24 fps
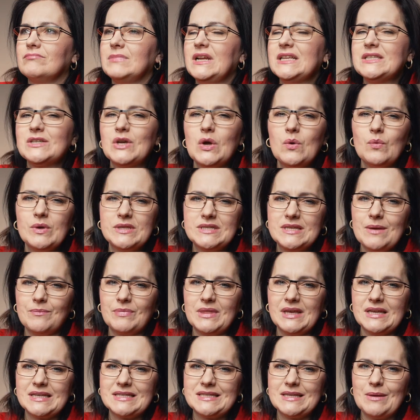Let's go with
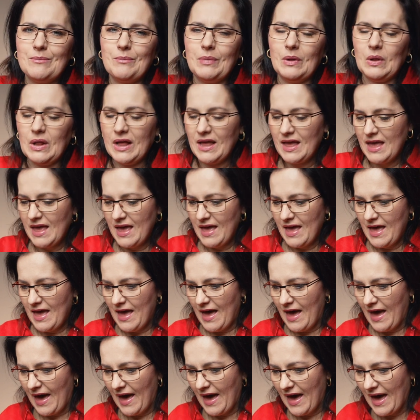something simple.
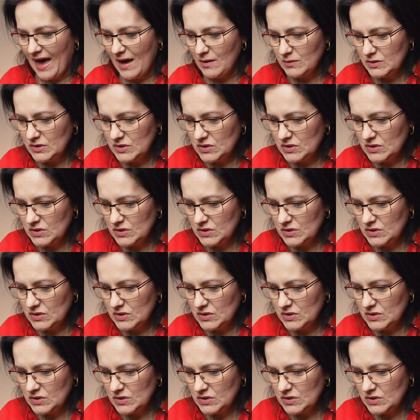How